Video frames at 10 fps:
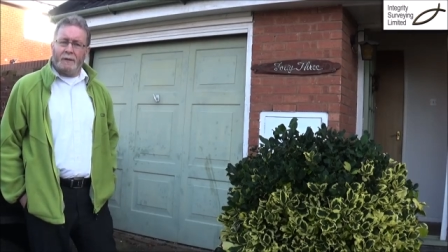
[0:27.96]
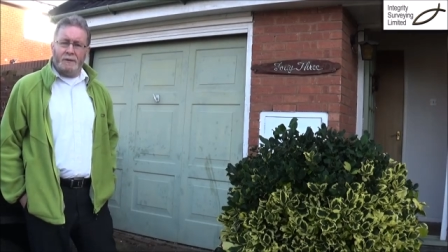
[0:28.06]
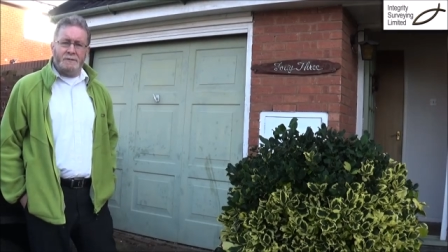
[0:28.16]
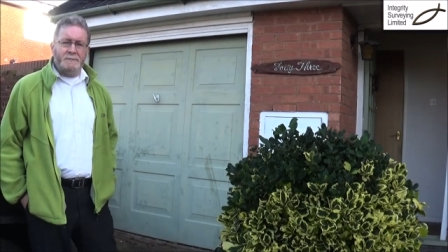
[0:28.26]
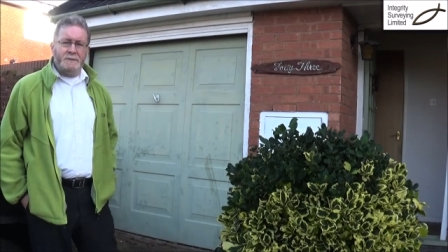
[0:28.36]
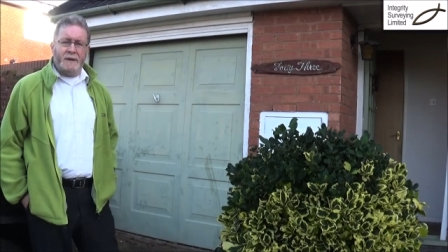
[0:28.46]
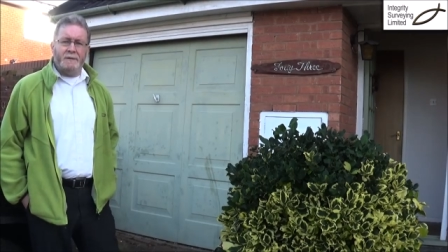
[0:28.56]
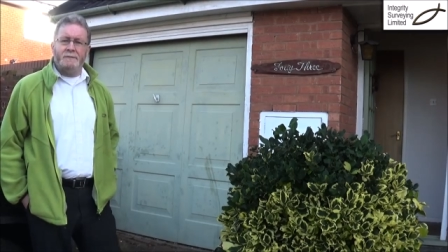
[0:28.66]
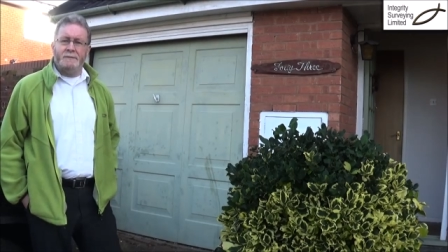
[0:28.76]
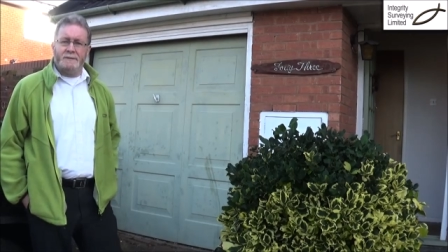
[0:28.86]
close them
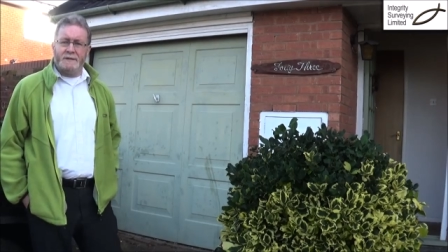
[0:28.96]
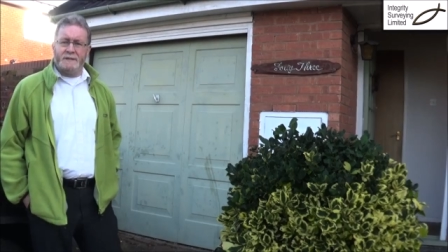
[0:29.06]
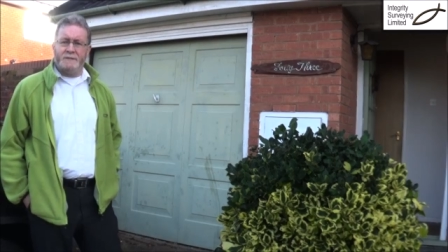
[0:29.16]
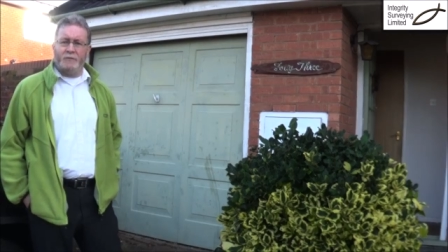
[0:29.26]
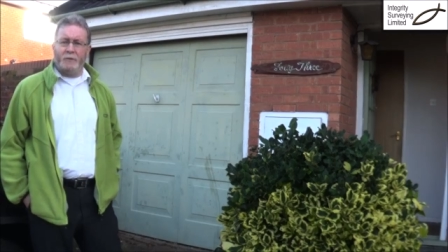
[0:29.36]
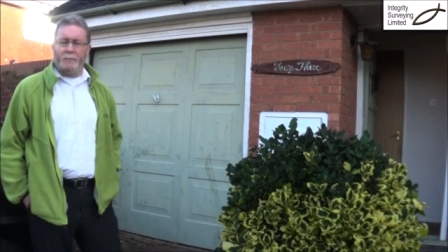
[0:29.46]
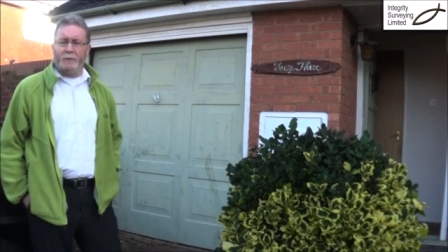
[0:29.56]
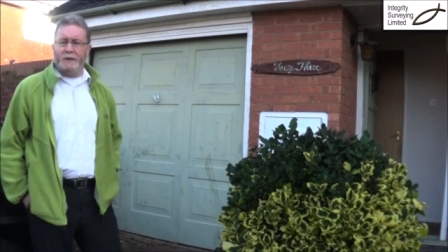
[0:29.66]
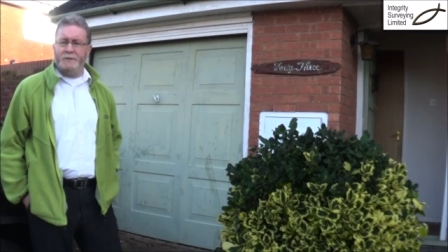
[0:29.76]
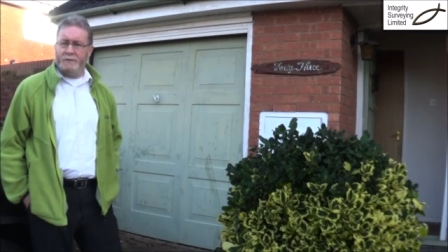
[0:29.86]
down, test them for
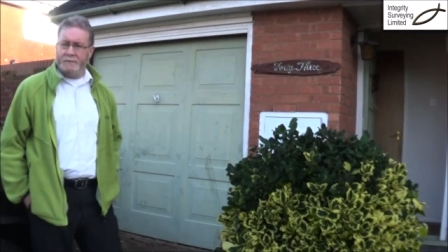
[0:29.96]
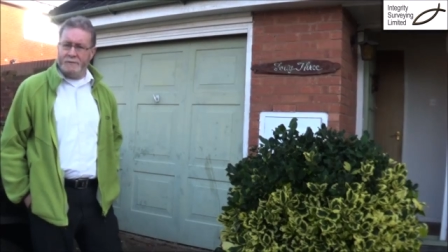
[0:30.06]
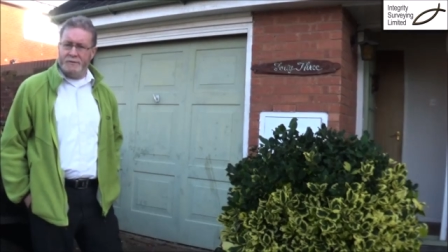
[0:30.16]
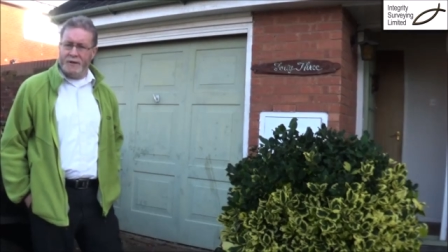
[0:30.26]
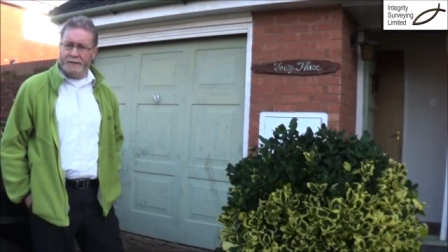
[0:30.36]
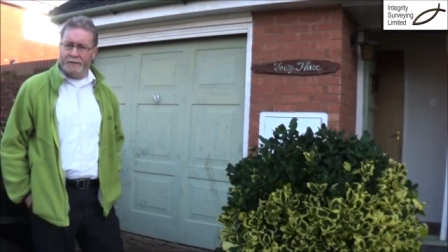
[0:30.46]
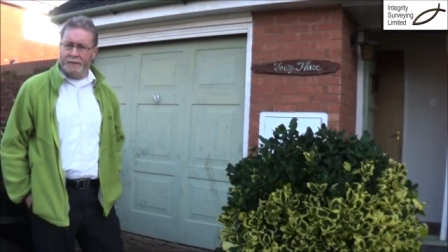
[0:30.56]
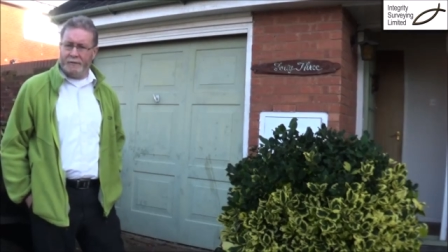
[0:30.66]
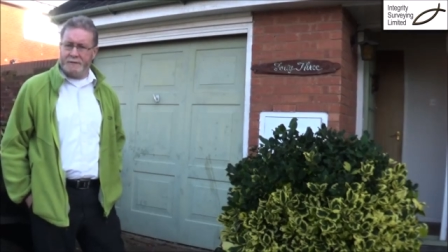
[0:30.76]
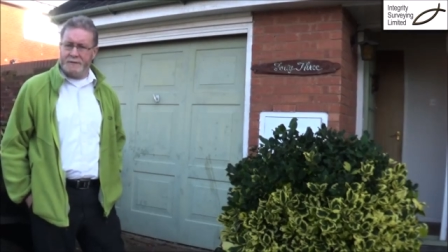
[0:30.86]
operation and check the
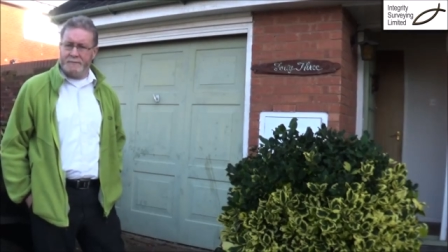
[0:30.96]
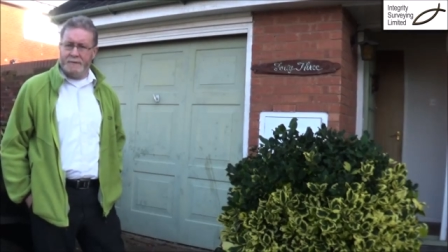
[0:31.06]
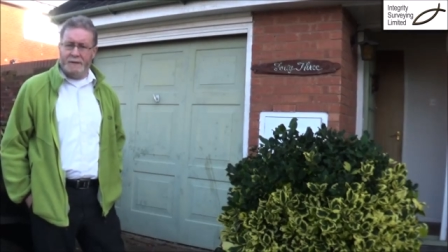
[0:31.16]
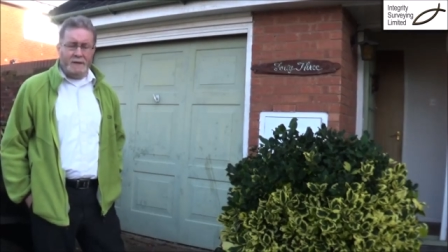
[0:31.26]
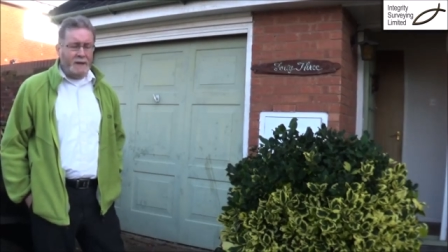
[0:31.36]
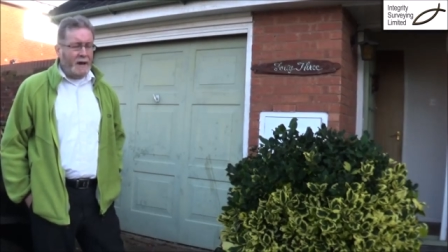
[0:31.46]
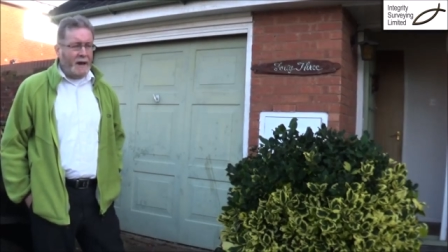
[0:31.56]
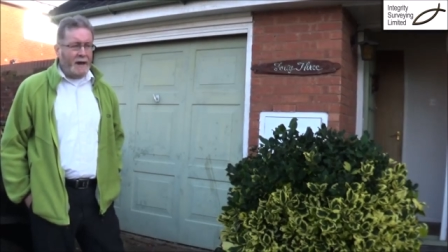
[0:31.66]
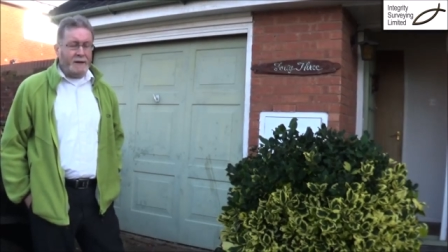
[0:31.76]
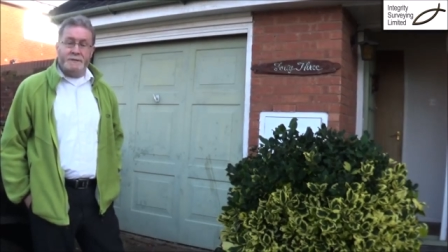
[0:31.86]
locks.
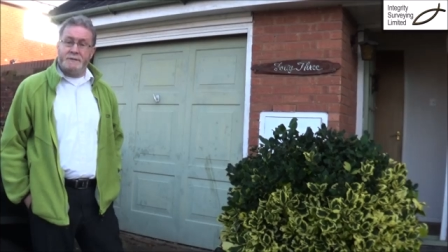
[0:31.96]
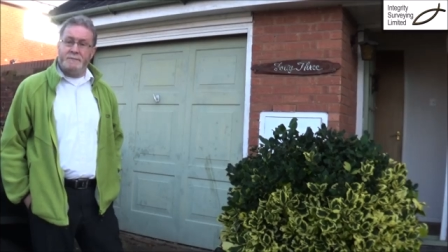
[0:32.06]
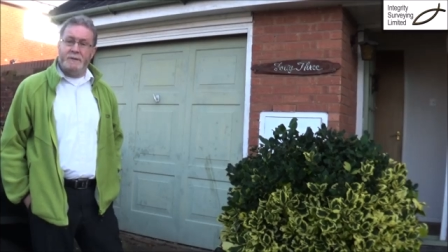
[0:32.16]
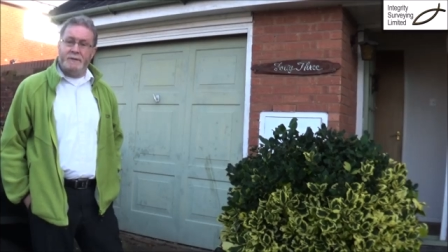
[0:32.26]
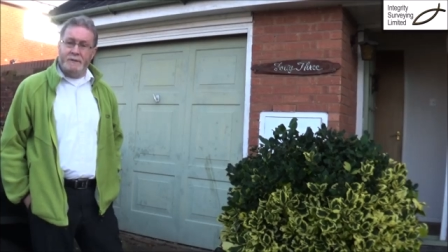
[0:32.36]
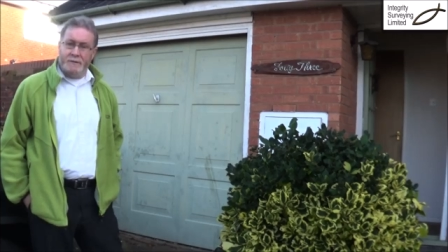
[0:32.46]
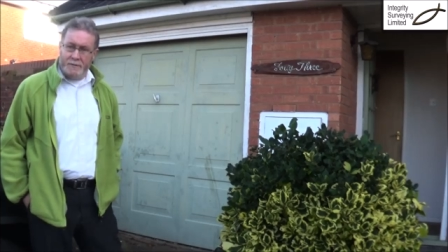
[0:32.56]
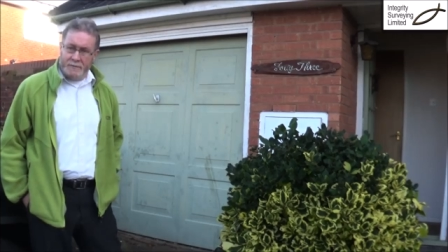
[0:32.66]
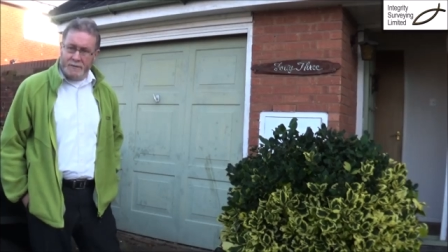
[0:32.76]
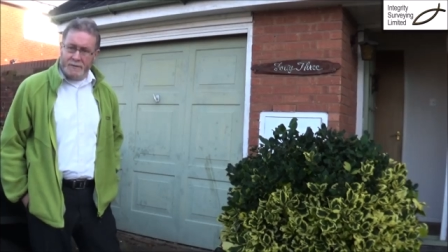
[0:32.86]
And it's something that
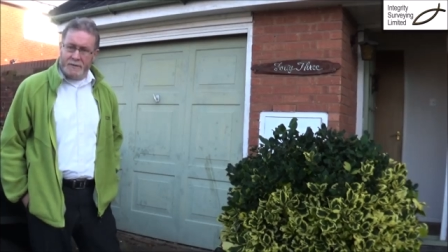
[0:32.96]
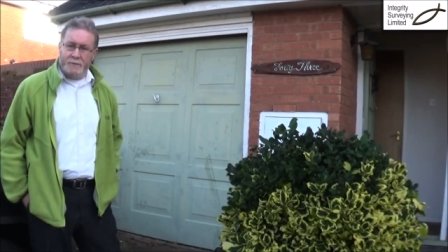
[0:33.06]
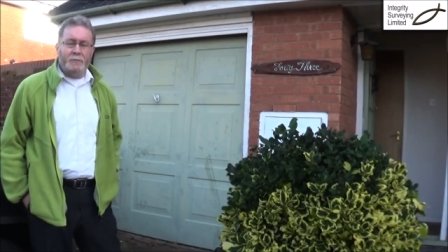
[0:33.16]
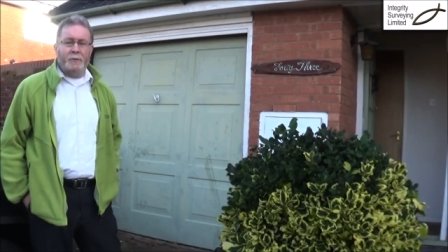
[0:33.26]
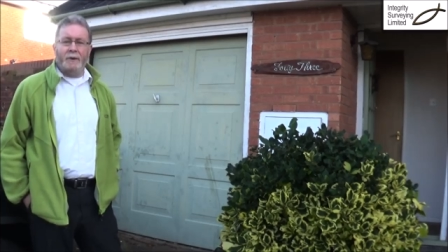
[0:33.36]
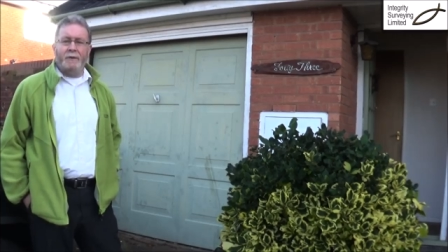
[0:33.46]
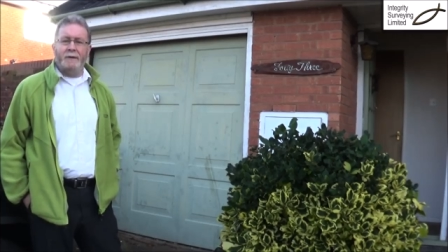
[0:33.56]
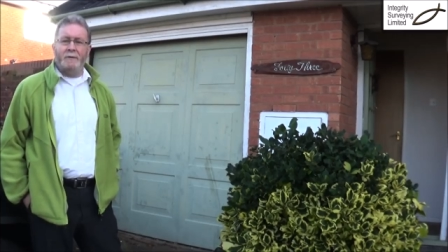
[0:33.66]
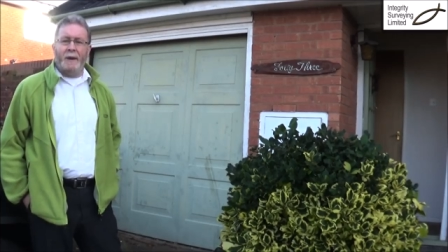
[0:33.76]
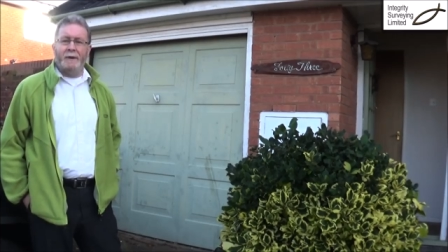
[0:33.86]
you can do when you're
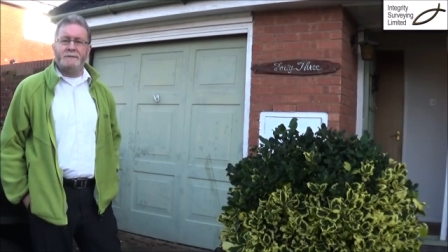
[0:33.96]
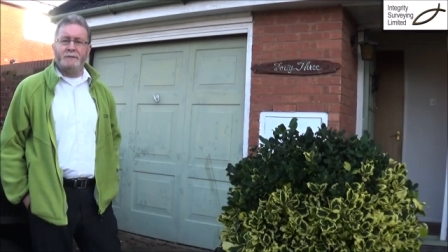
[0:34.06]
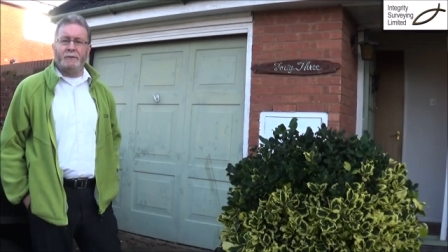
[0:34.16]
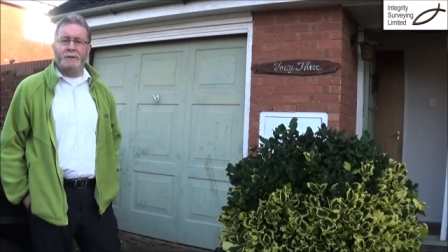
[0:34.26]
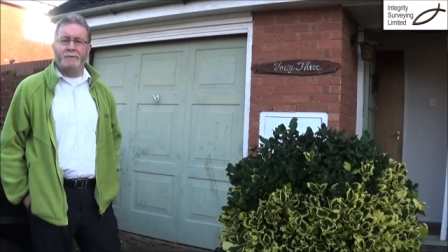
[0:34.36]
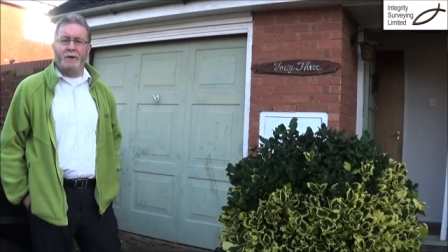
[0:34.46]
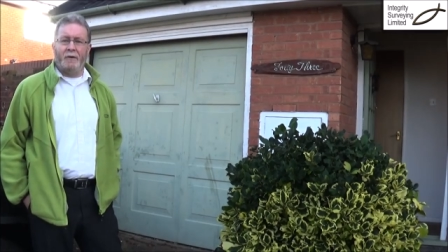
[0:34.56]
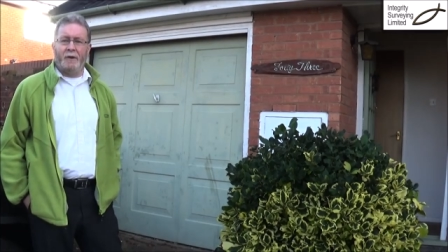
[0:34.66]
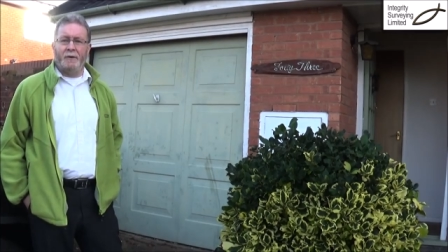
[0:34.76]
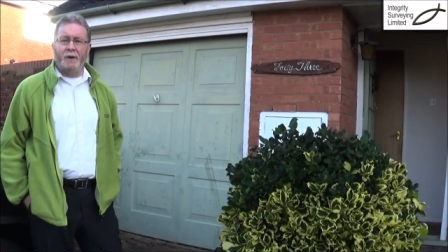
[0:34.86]
out and about looking for
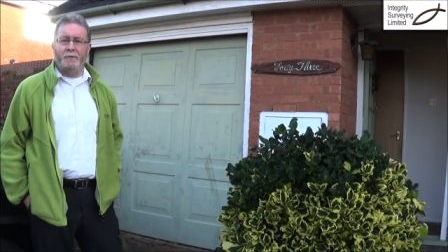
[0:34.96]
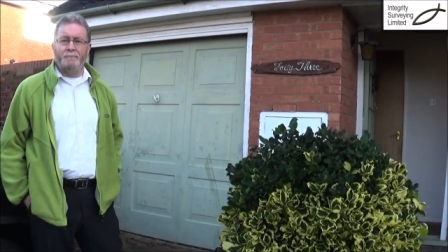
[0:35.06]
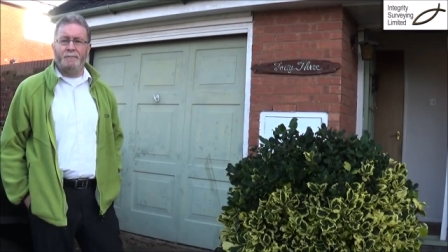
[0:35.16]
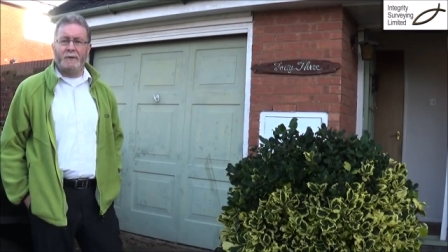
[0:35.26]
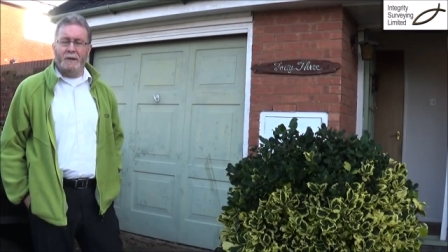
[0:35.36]
your own home.